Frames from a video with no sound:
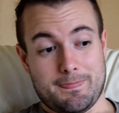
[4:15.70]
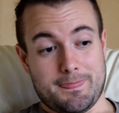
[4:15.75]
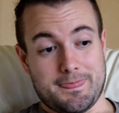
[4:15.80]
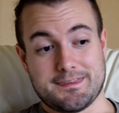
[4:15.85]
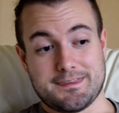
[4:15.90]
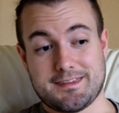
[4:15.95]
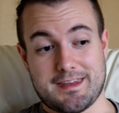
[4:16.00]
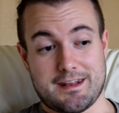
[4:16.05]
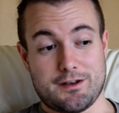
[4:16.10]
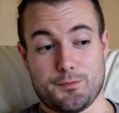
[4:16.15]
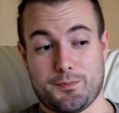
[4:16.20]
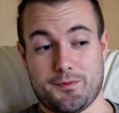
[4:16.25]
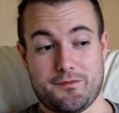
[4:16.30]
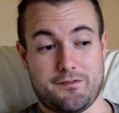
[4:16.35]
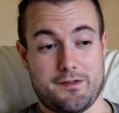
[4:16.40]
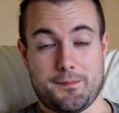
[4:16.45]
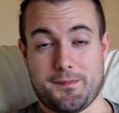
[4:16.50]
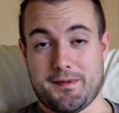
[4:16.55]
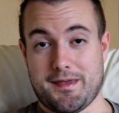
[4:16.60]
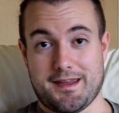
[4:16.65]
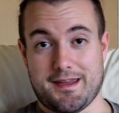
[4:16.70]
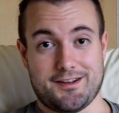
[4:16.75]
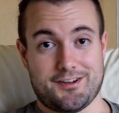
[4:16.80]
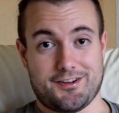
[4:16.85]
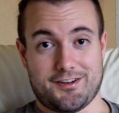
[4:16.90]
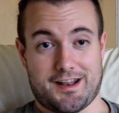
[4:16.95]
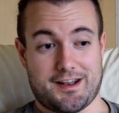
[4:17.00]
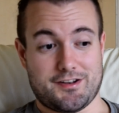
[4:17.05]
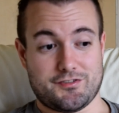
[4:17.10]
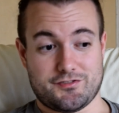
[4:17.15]
Setting up a VPN
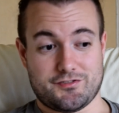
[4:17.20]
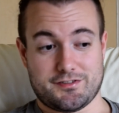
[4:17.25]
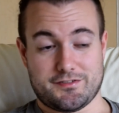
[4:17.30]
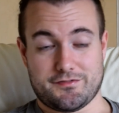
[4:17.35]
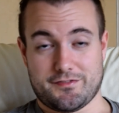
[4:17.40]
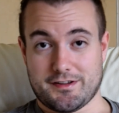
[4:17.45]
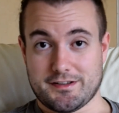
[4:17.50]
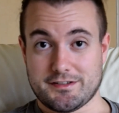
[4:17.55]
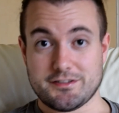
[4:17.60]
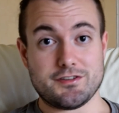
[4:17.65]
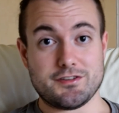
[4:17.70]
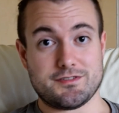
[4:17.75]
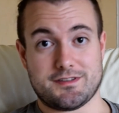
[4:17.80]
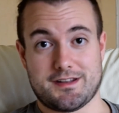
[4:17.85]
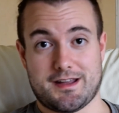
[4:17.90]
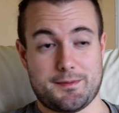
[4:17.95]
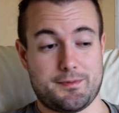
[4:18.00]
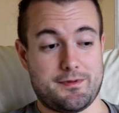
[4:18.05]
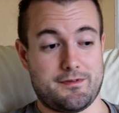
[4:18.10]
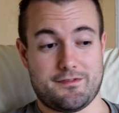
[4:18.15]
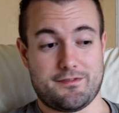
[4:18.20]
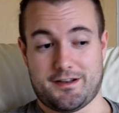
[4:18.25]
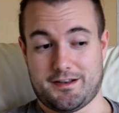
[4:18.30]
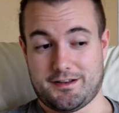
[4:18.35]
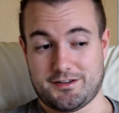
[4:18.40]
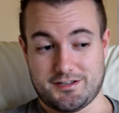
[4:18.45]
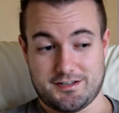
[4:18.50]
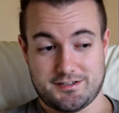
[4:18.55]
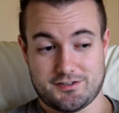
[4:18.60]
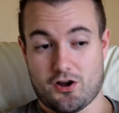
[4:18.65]
on an Android device using
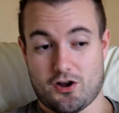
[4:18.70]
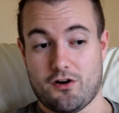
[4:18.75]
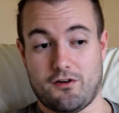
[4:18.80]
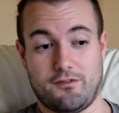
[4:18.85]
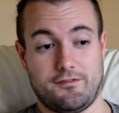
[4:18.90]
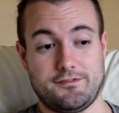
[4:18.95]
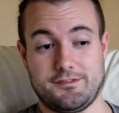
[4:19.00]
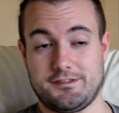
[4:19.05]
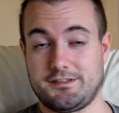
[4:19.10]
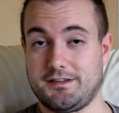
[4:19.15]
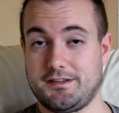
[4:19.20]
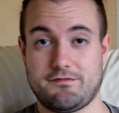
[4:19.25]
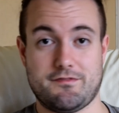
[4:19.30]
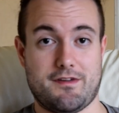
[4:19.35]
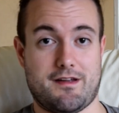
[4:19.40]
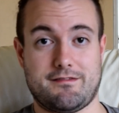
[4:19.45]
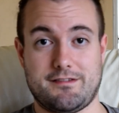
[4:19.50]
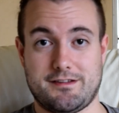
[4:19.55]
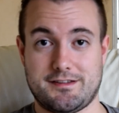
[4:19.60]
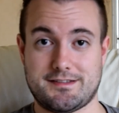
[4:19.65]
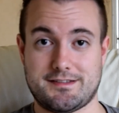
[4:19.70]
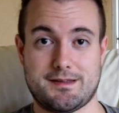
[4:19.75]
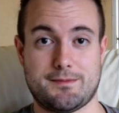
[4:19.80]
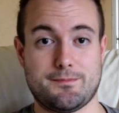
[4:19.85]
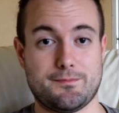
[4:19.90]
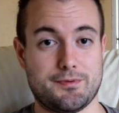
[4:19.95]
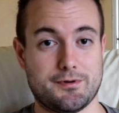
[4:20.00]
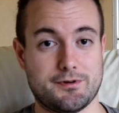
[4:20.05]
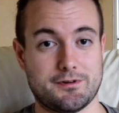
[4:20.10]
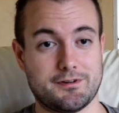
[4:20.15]
IPVanish is obviously very
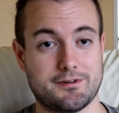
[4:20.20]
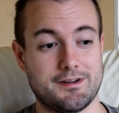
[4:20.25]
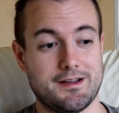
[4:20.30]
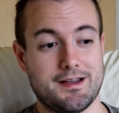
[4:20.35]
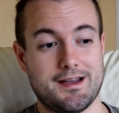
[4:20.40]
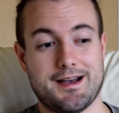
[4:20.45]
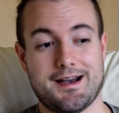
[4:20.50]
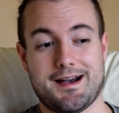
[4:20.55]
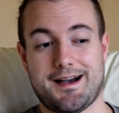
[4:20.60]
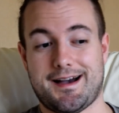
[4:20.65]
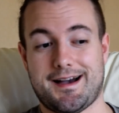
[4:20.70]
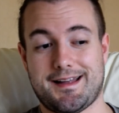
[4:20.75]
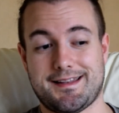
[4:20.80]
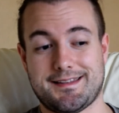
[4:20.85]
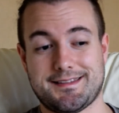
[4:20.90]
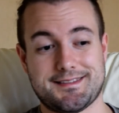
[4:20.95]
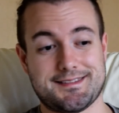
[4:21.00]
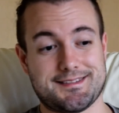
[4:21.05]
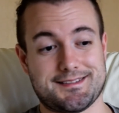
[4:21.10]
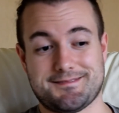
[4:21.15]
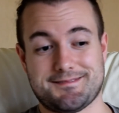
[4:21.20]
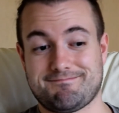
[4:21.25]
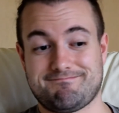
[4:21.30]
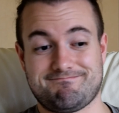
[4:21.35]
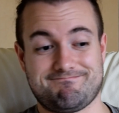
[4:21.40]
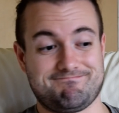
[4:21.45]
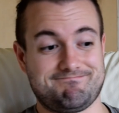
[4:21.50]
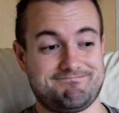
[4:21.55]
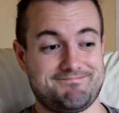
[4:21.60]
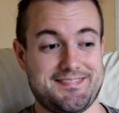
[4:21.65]
simple and
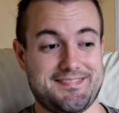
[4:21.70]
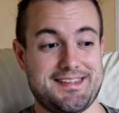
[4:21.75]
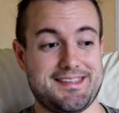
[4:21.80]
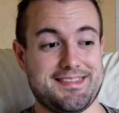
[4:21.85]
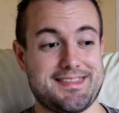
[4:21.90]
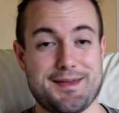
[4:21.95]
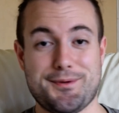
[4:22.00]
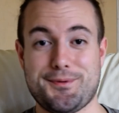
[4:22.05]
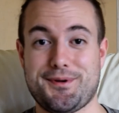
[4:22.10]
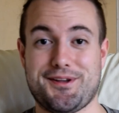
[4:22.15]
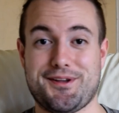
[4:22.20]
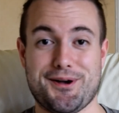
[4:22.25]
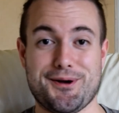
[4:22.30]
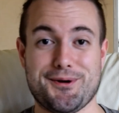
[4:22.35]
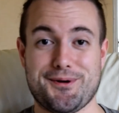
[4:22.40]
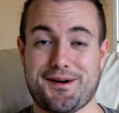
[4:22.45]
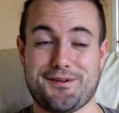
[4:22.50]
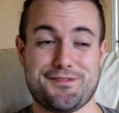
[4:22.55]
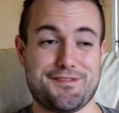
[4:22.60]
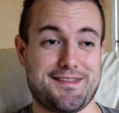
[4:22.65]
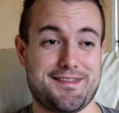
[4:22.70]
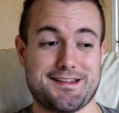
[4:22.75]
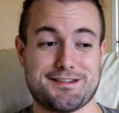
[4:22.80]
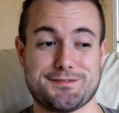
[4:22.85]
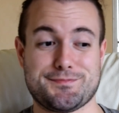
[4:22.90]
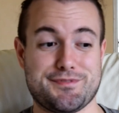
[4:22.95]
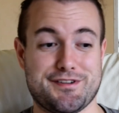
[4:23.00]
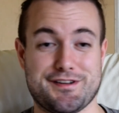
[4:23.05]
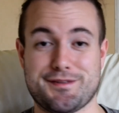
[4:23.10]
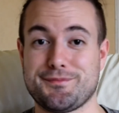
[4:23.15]
there we go. I think that's
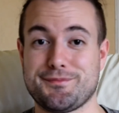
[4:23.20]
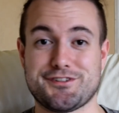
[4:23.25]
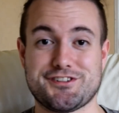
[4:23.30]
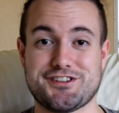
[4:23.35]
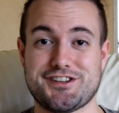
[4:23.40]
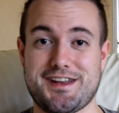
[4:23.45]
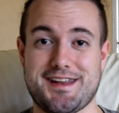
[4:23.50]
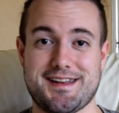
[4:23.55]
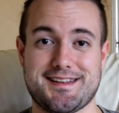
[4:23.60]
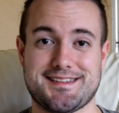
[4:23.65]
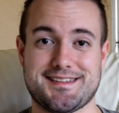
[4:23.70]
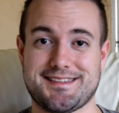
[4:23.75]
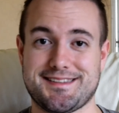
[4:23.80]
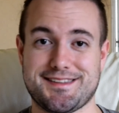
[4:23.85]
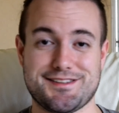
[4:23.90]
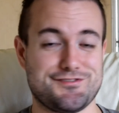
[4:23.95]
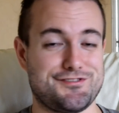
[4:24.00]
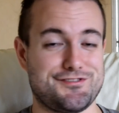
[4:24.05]
pretty much it. There's